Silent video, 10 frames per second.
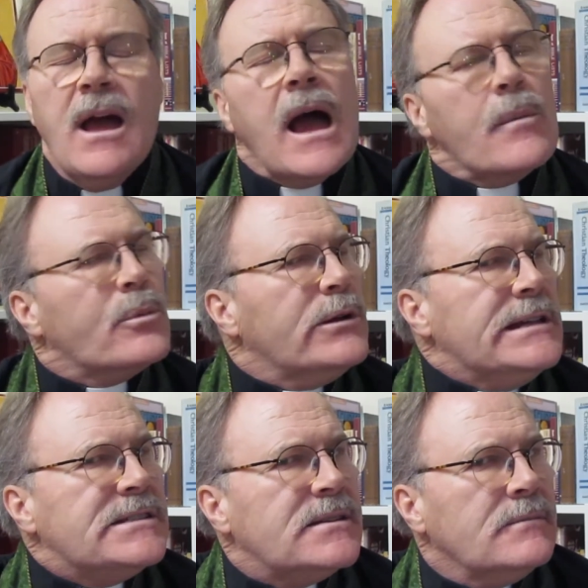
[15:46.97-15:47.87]
a
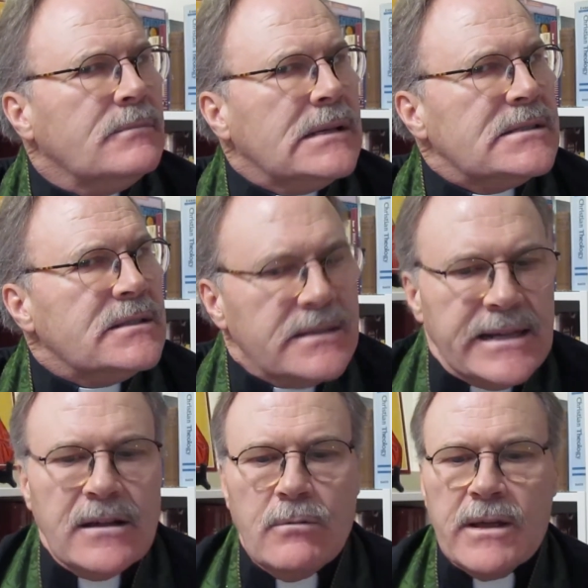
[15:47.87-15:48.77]
priest must
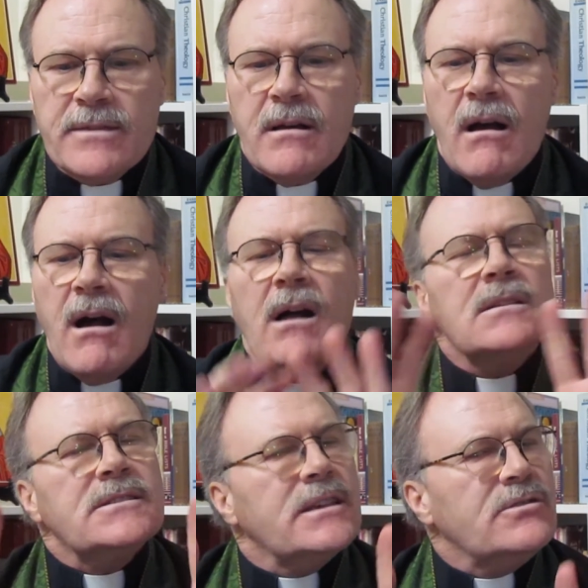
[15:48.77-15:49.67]
deal with all
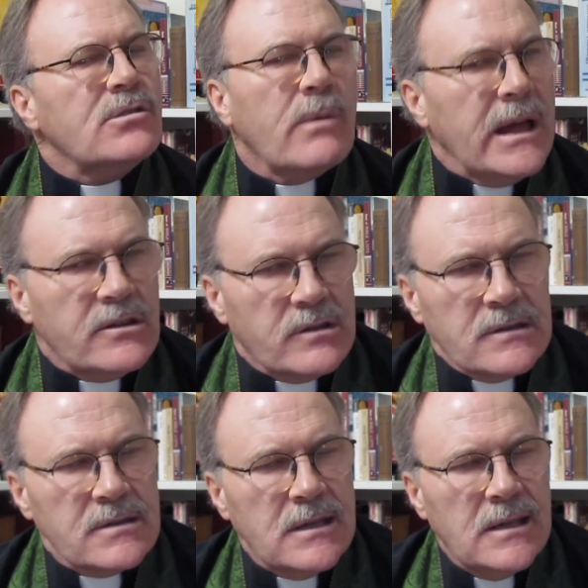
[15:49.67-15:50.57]

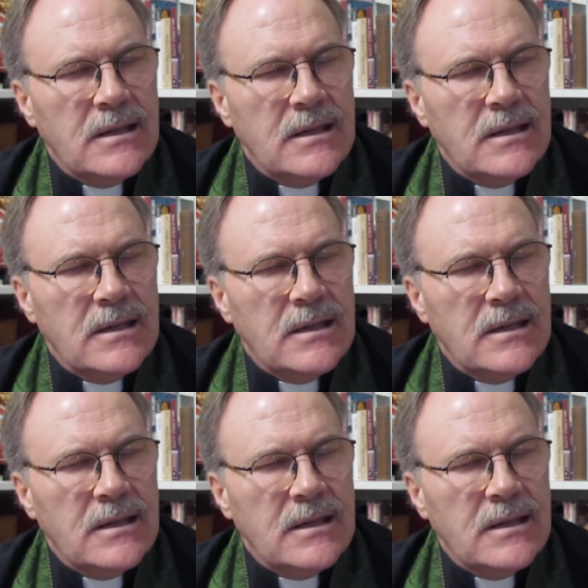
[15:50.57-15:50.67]
situations